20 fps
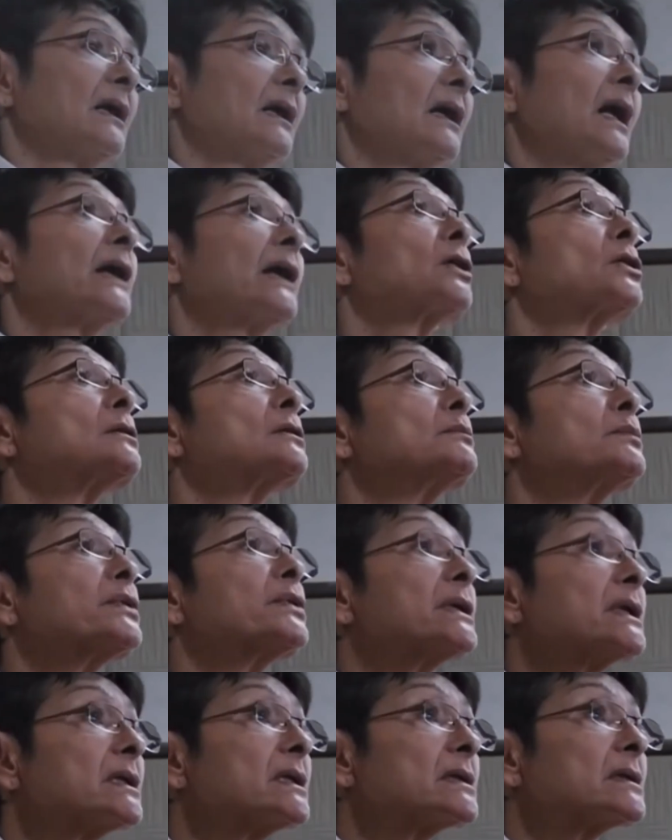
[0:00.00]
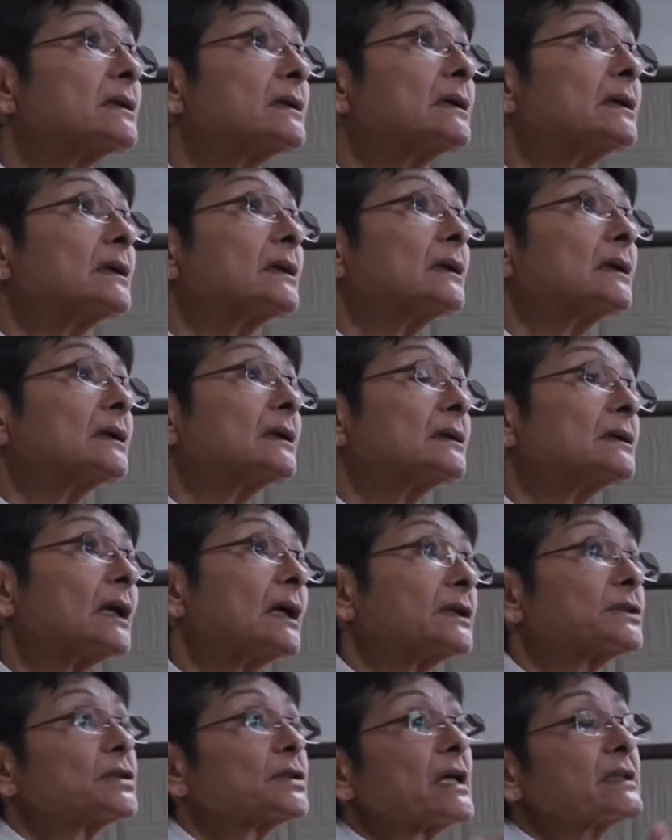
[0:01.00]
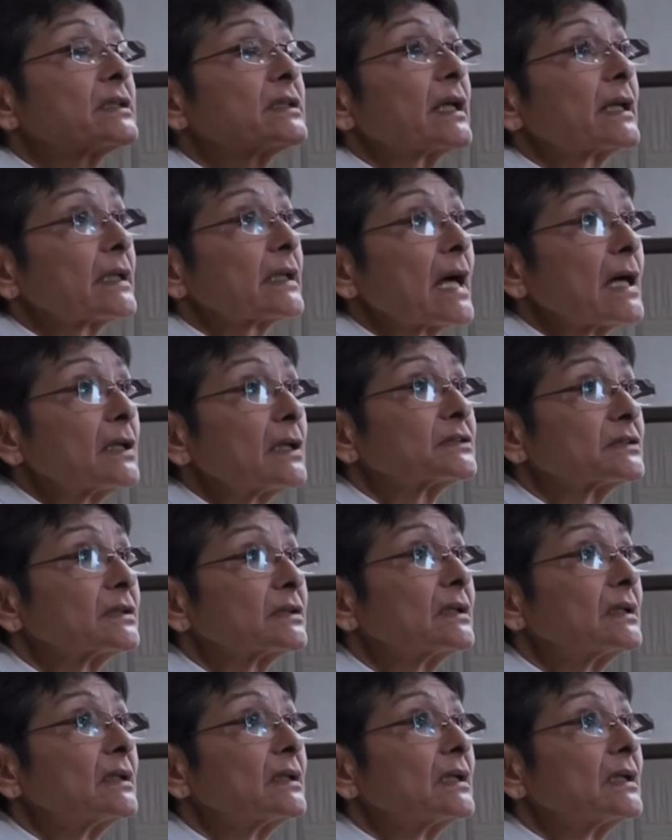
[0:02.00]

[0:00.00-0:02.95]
I couldn't breathe. I tried to get out.